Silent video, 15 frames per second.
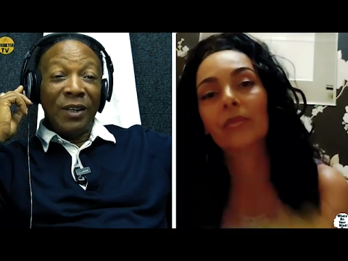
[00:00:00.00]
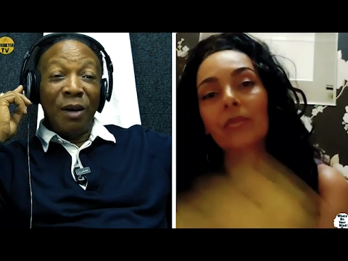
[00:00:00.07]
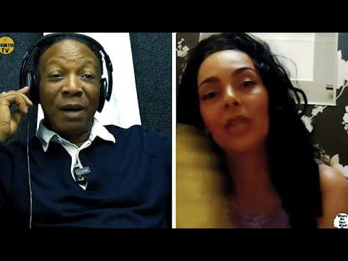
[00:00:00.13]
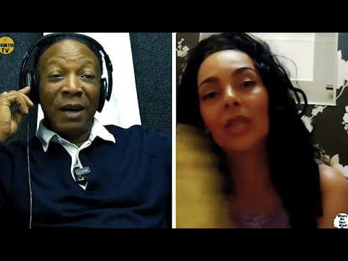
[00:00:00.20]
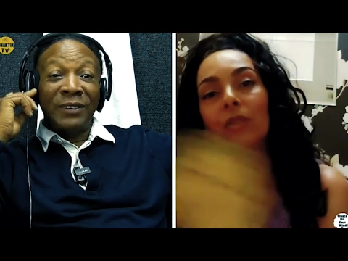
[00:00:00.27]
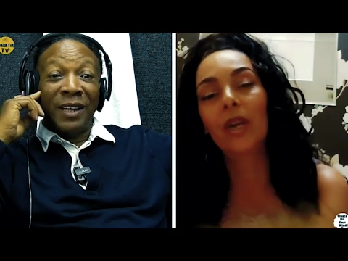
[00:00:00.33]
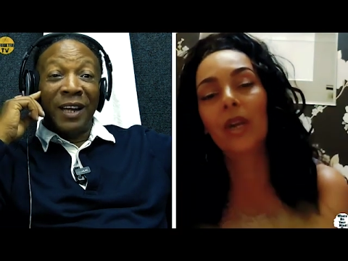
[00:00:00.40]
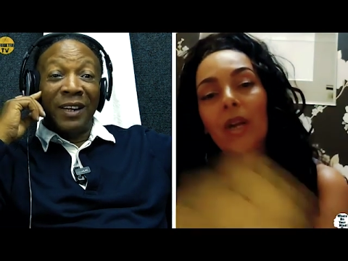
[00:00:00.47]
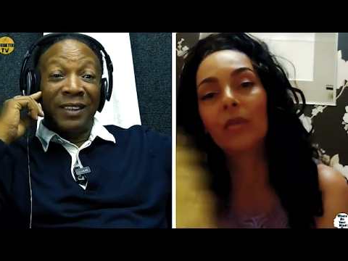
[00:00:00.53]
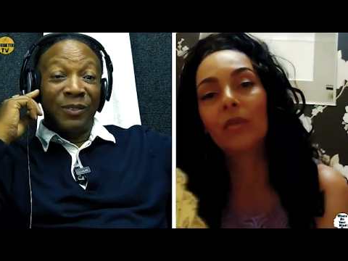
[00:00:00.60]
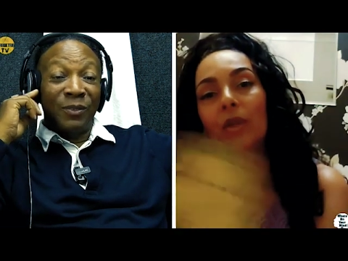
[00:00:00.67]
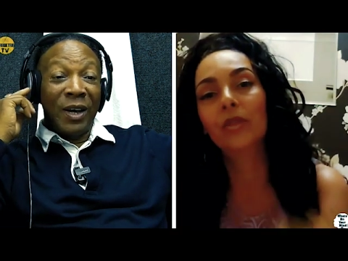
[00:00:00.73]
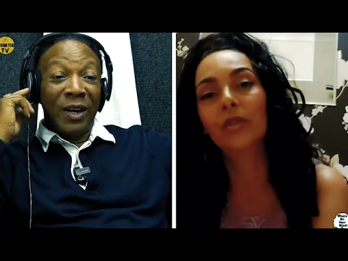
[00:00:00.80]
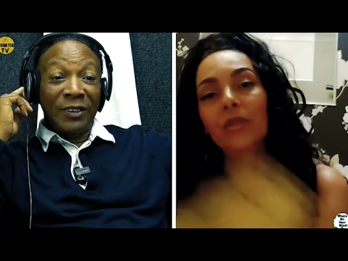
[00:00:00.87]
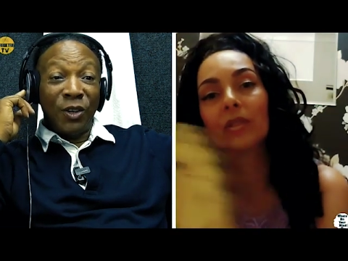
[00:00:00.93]
Speaker 1: we're gonna come back to
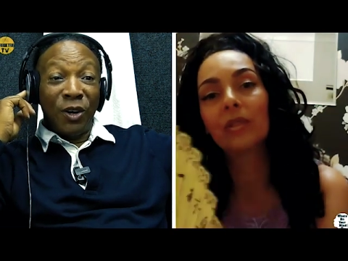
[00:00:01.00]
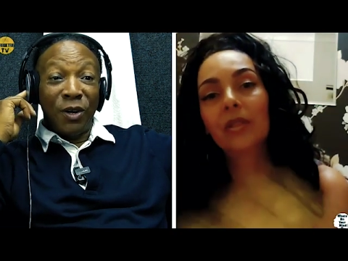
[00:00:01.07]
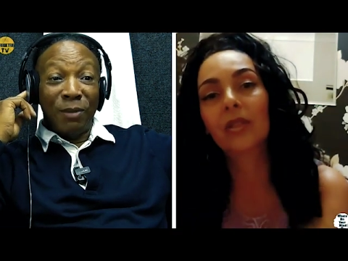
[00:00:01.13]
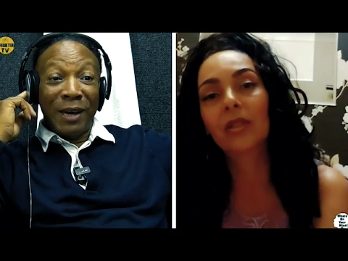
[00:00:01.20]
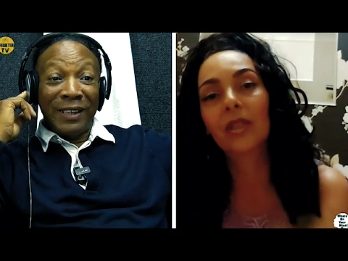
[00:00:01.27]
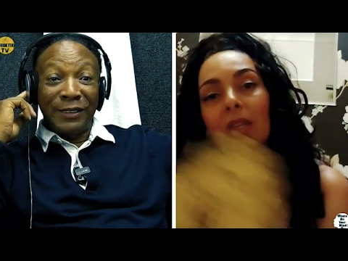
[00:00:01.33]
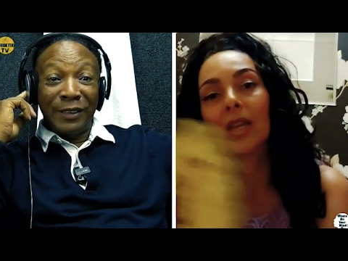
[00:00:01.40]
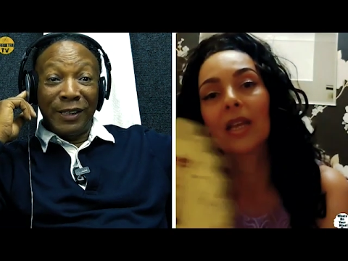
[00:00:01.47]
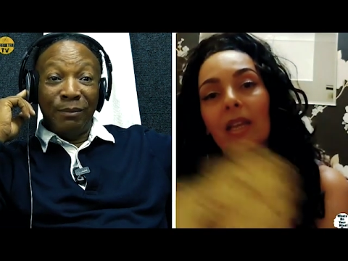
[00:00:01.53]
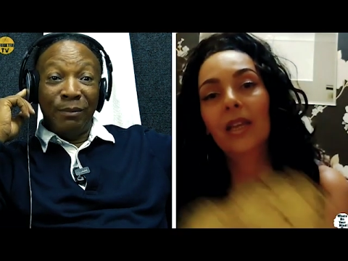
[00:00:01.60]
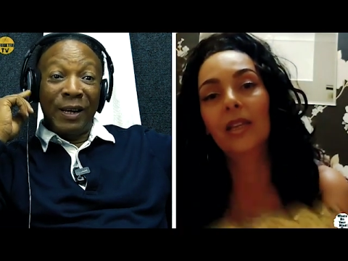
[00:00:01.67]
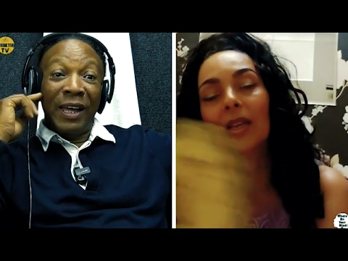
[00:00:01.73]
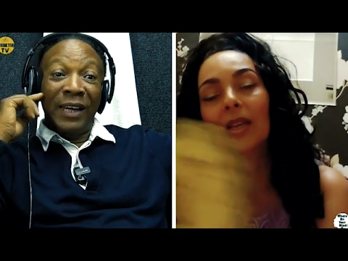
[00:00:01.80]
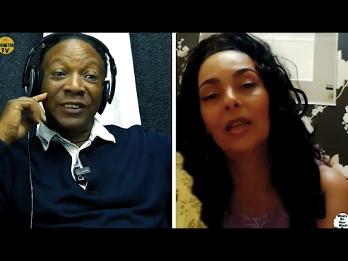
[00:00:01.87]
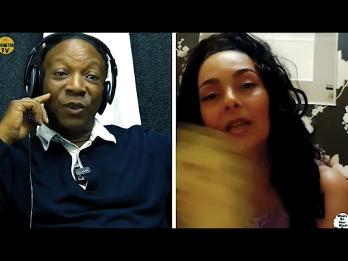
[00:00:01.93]
that. We're gonna talk about that a
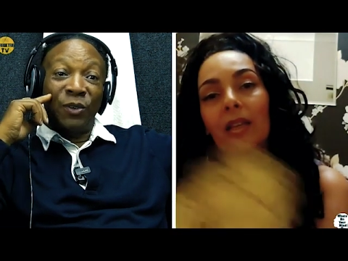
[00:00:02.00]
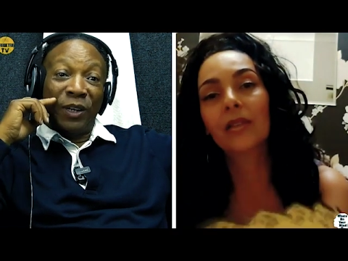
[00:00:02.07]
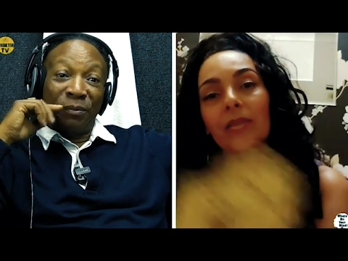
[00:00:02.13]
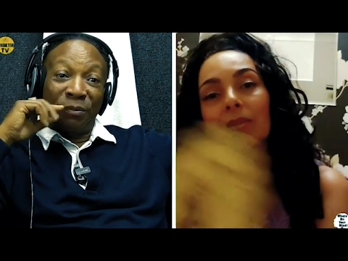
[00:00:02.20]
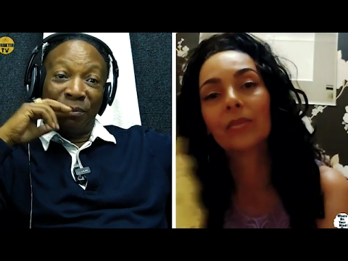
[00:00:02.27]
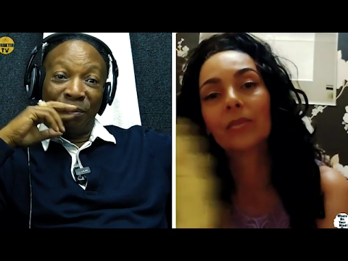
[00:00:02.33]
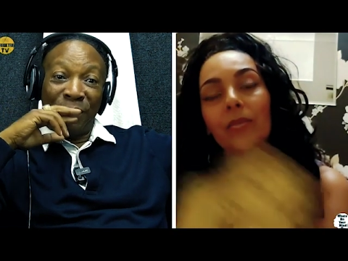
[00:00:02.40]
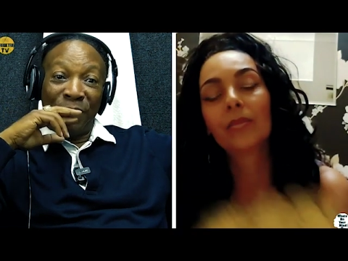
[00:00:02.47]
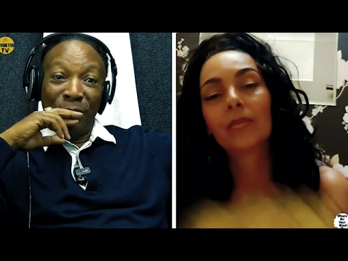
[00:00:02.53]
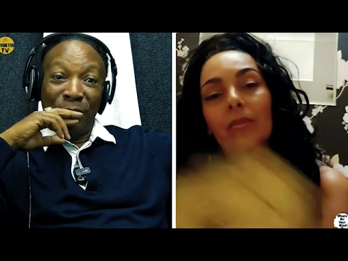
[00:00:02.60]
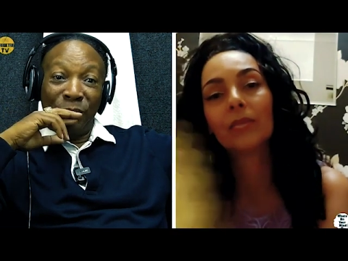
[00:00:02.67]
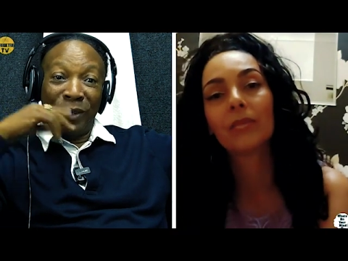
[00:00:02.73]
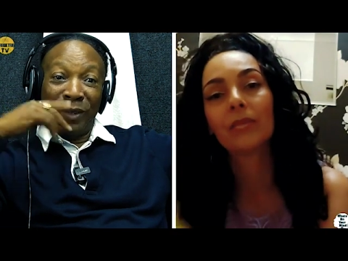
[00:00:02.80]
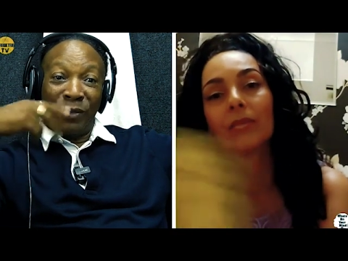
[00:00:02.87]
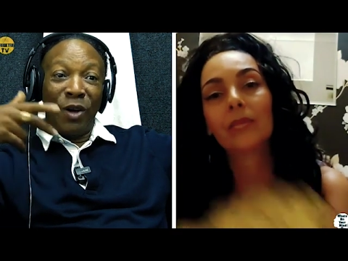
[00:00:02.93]
little later on.
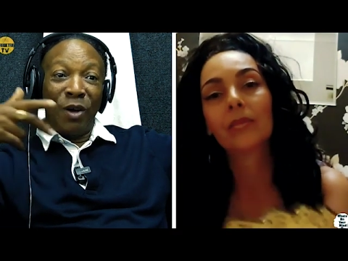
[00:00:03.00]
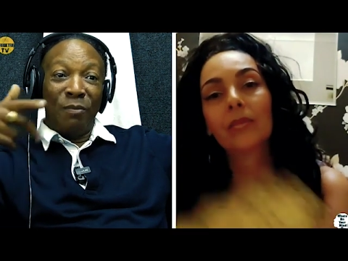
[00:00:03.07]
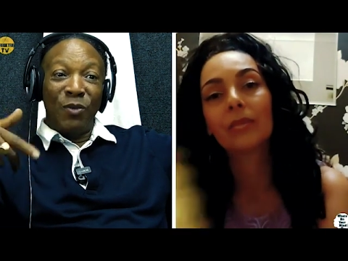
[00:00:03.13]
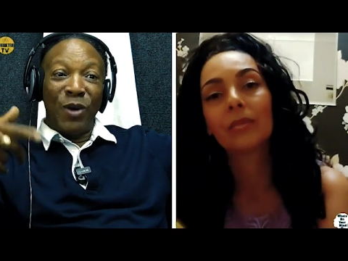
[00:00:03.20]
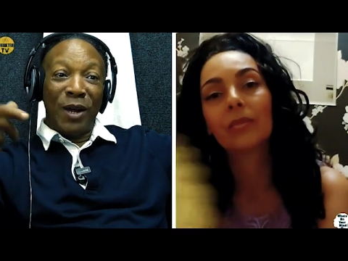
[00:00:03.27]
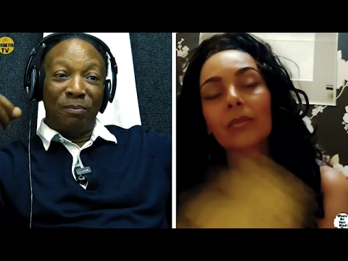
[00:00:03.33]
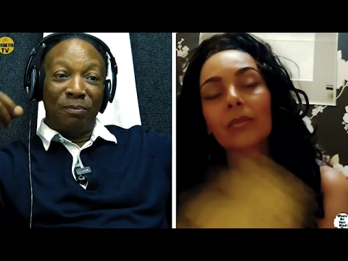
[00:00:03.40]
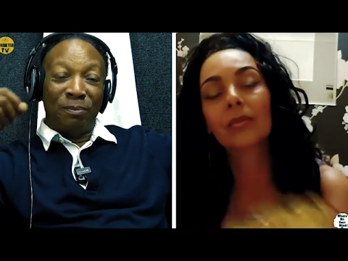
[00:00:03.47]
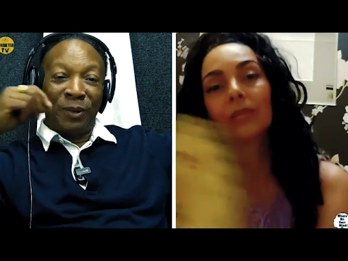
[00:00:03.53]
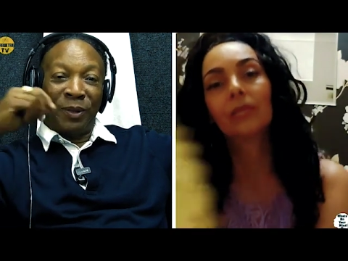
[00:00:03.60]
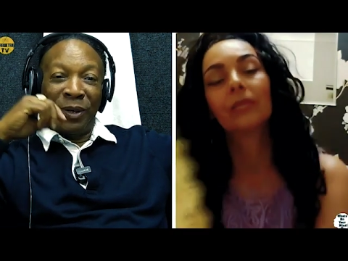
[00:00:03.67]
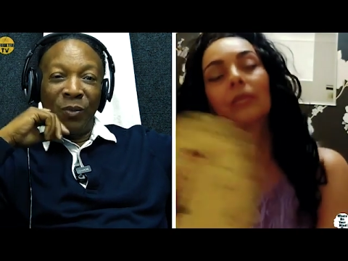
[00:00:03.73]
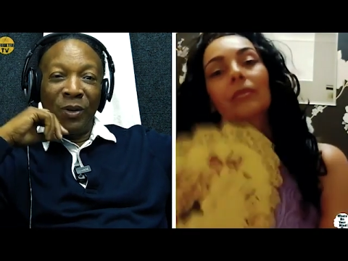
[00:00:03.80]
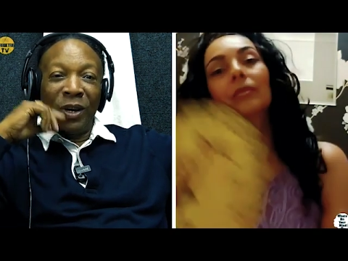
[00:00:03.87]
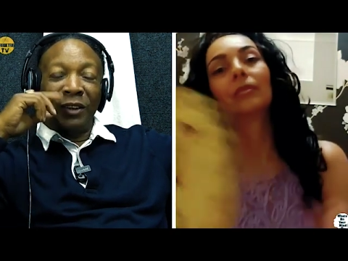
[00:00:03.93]
I mean, we, we're coming right up.
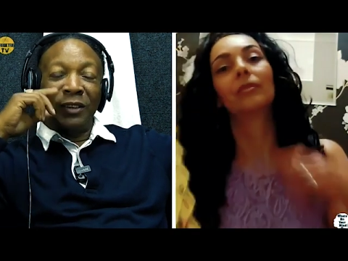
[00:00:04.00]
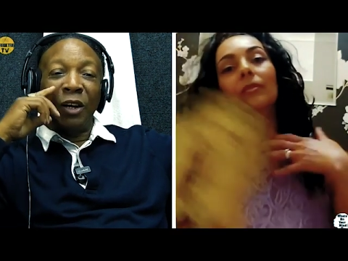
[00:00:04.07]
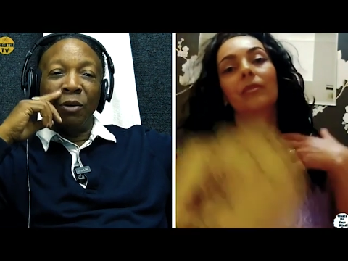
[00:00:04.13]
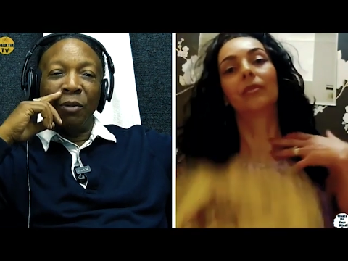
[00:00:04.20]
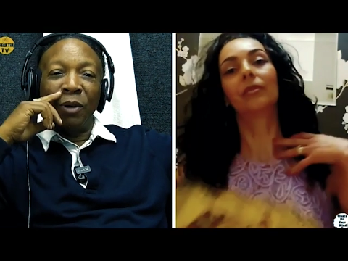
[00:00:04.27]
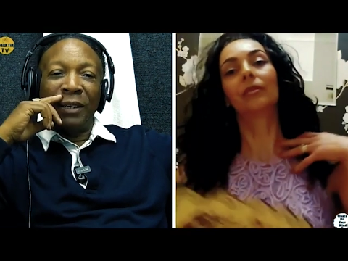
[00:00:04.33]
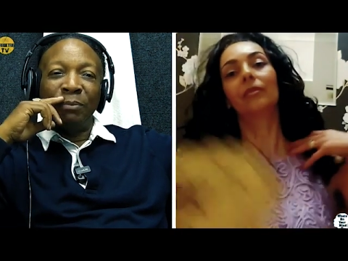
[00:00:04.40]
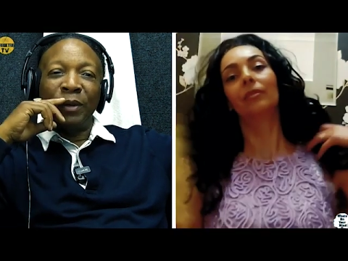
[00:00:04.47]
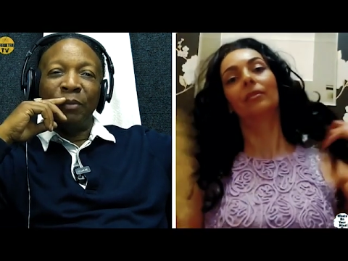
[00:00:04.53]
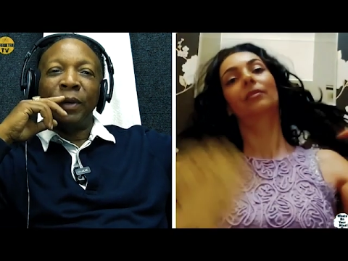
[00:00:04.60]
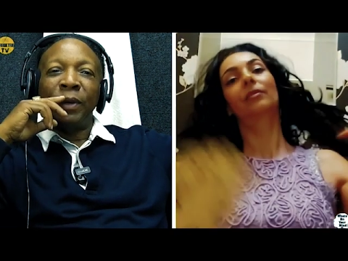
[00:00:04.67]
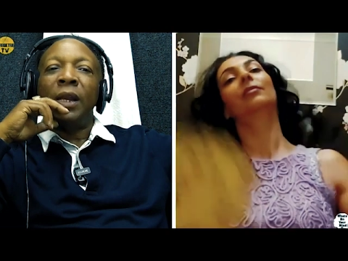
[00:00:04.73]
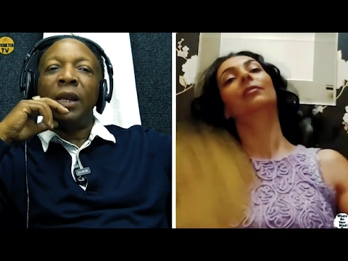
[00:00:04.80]
We're gonna talk about it